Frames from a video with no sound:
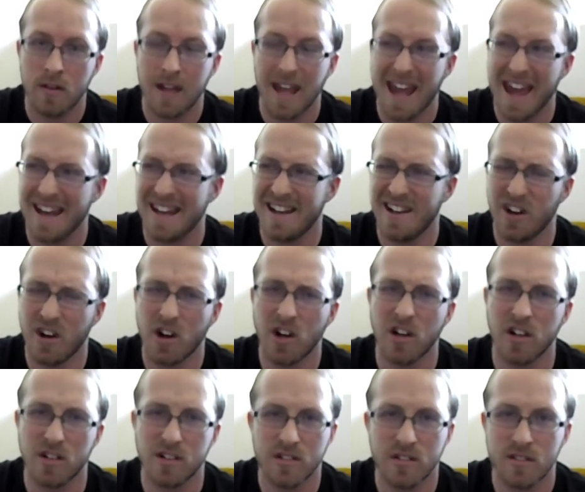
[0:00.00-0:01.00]
And it
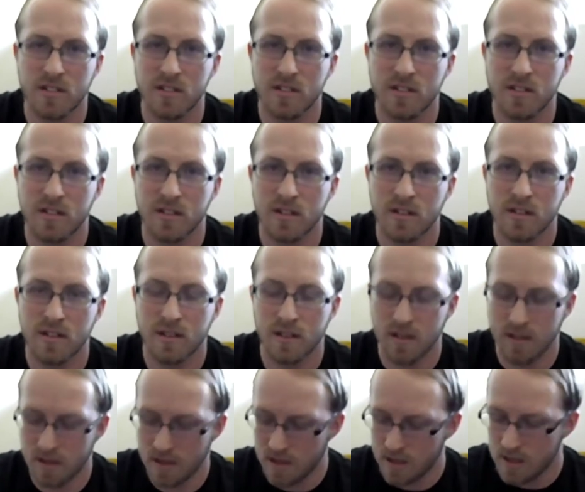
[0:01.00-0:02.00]
hurt.
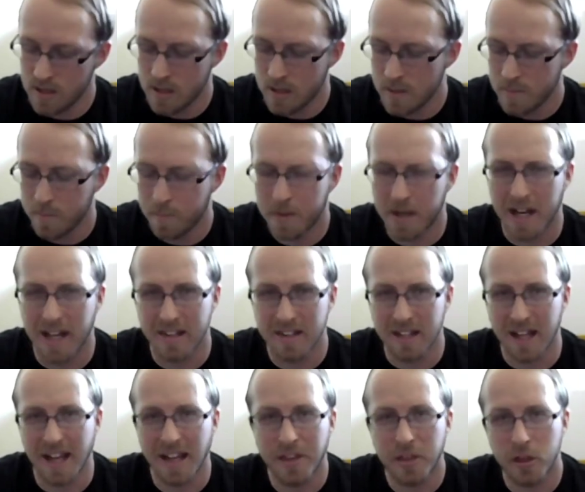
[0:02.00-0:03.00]
But I
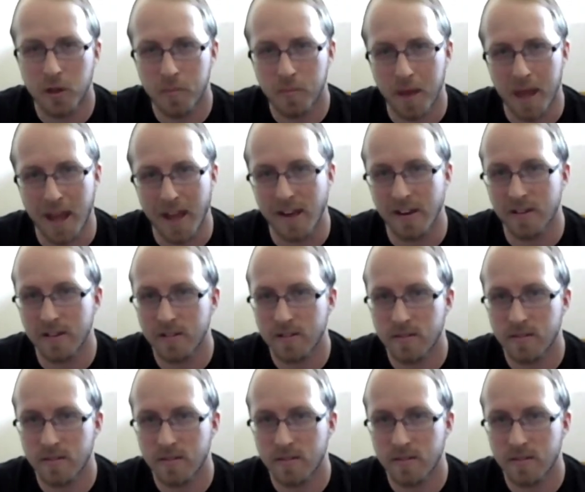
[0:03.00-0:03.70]
liked the pain.